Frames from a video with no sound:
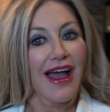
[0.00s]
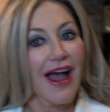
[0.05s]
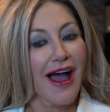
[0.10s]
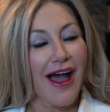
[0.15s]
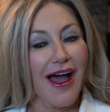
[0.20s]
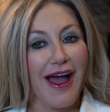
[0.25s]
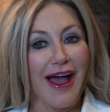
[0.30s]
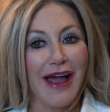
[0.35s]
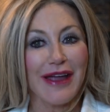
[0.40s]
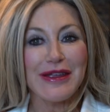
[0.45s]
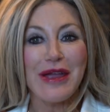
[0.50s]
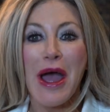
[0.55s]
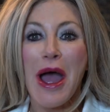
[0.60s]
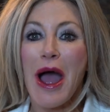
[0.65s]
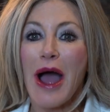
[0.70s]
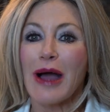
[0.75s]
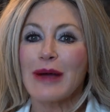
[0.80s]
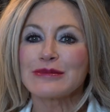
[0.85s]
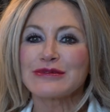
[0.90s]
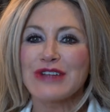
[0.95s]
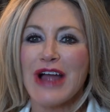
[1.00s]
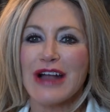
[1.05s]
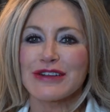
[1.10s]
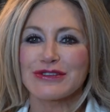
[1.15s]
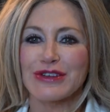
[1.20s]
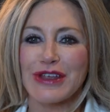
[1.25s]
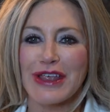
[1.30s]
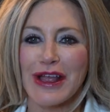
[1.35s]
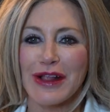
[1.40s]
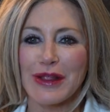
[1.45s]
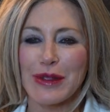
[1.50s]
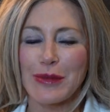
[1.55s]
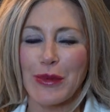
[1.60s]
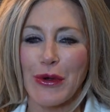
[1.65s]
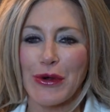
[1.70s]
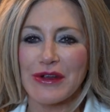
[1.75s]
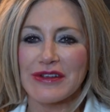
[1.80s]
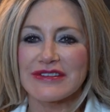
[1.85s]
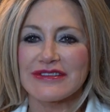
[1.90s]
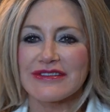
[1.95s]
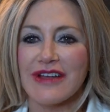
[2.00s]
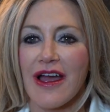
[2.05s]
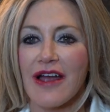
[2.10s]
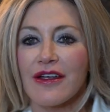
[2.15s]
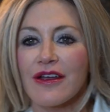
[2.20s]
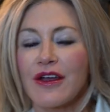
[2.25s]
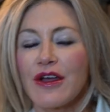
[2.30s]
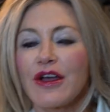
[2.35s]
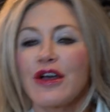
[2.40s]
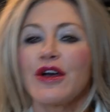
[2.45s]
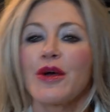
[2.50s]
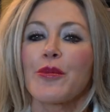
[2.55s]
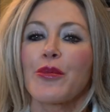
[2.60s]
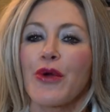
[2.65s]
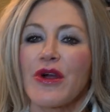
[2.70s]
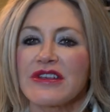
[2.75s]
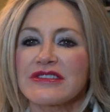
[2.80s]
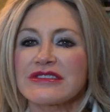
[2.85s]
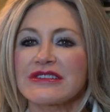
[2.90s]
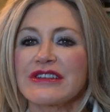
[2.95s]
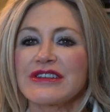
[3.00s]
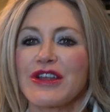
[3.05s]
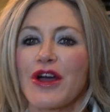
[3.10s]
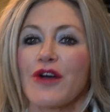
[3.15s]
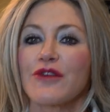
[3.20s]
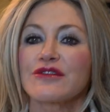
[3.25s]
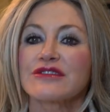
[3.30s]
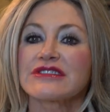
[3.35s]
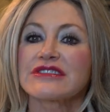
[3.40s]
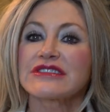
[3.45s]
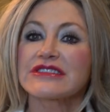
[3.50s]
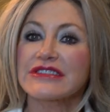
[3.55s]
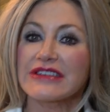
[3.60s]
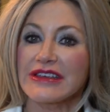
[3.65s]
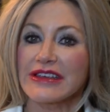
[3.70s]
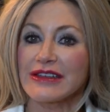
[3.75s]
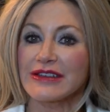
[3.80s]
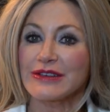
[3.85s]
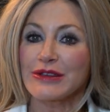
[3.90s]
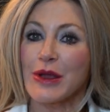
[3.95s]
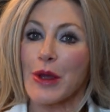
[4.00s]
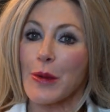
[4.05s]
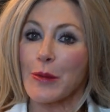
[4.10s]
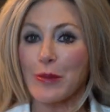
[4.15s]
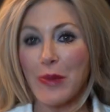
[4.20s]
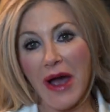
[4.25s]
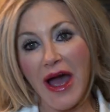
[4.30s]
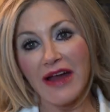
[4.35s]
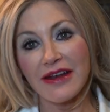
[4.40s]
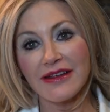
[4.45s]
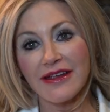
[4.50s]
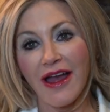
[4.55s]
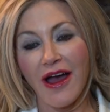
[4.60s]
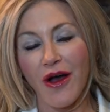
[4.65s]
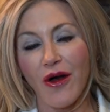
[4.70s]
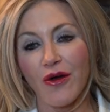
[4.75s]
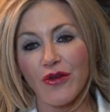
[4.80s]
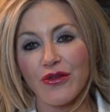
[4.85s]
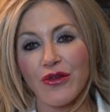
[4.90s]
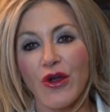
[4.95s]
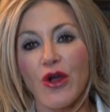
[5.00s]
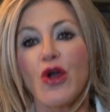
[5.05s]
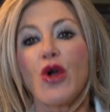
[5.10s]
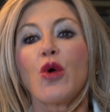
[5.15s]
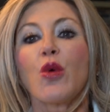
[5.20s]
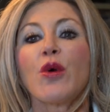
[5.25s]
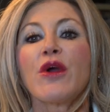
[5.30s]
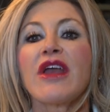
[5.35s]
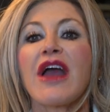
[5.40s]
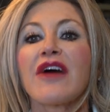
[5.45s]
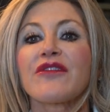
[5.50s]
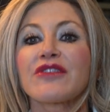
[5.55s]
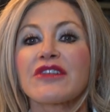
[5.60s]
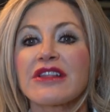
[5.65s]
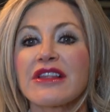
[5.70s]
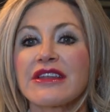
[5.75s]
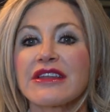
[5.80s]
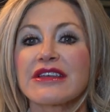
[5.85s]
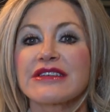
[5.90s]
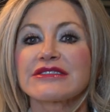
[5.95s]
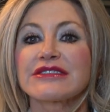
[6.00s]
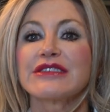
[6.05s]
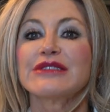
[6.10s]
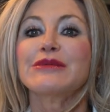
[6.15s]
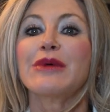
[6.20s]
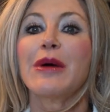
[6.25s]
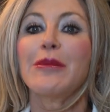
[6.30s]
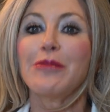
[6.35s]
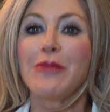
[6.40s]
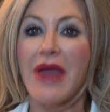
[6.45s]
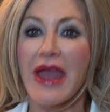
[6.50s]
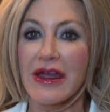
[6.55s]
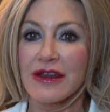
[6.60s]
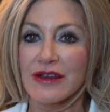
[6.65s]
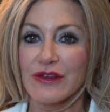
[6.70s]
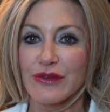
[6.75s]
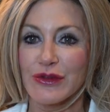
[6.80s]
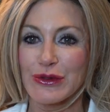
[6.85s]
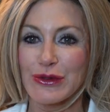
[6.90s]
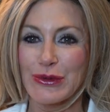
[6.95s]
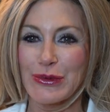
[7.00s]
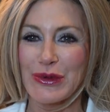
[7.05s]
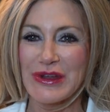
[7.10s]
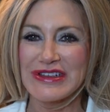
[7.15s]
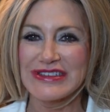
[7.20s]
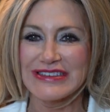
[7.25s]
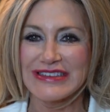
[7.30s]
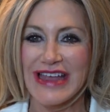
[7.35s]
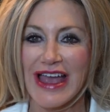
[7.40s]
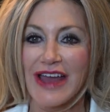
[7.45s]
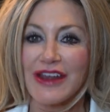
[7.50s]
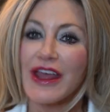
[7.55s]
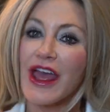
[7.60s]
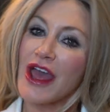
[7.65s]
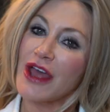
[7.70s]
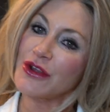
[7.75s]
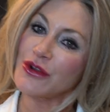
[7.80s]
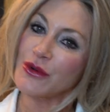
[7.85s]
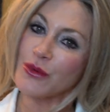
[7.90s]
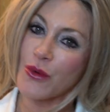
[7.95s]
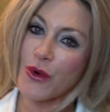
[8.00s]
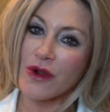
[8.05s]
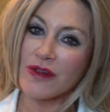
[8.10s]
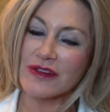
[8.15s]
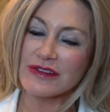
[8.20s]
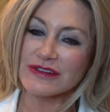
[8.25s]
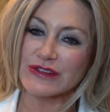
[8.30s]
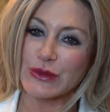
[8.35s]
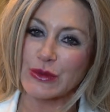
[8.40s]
Hi, I'm Dr. Kelly Burkenstock, President of Skin Body Health. We have clinics in Mandeville, Louisiana and New Orleans,